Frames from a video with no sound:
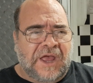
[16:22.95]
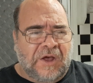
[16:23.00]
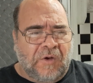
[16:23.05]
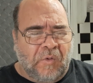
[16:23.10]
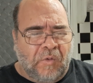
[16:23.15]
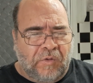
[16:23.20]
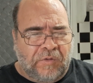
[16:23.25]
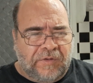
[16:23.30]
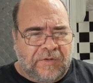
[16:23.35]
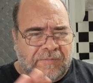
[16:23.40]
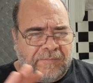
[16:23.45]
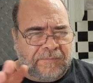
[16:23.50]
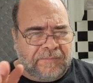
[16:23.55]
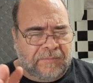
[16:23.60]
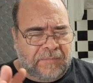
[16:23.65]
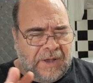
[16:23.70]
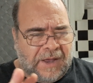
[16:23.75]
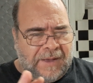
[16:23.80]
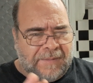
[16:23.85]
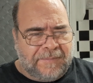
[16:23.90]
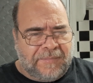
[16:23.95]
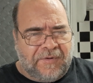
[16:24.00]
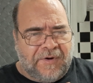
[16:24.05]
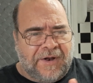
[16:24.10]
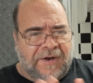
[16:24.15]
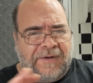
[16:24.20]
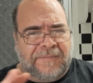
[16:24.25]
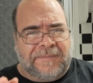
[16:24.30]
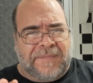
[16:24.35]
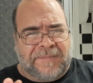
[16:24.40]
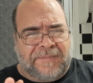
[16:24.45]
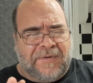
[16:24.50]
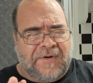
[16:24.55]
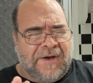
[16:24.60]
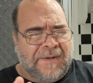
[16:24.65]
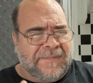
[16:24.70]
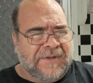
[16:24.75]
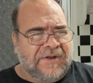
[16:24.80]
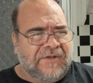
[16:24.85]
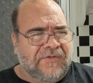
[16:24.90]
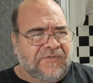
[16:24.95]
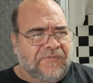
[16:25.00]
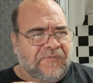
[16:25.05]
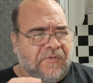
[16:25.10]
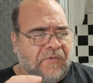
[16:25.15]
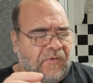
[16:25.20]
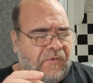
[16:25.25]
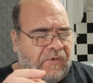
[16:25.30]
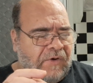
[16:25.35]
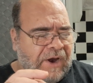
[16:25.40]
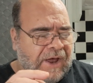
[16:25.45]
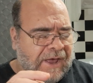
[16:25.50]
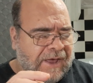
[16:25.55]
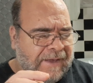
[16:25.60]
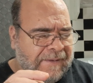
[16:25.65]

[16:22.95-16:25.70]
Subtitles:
all the parameters for